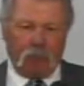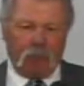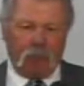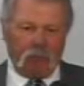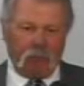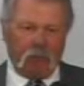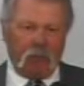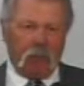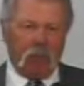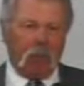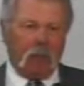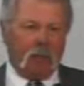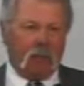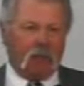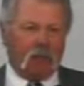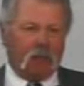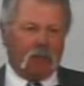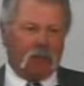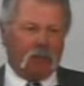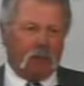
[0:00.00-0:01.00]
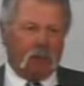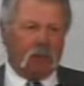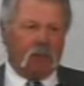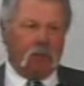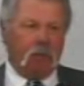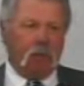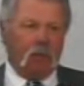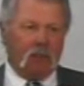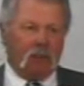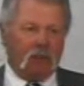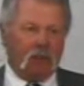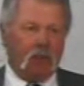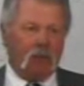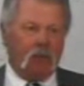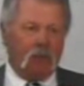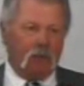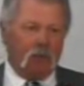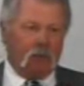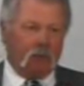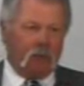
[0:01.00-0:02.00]
50 minutes, 60 minutes
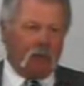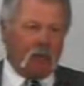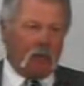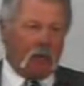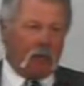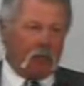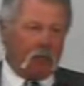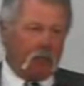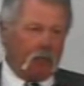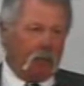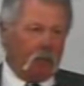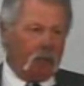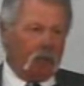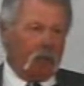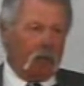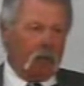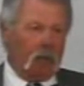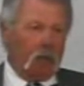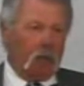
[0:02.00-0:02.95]
into the attack,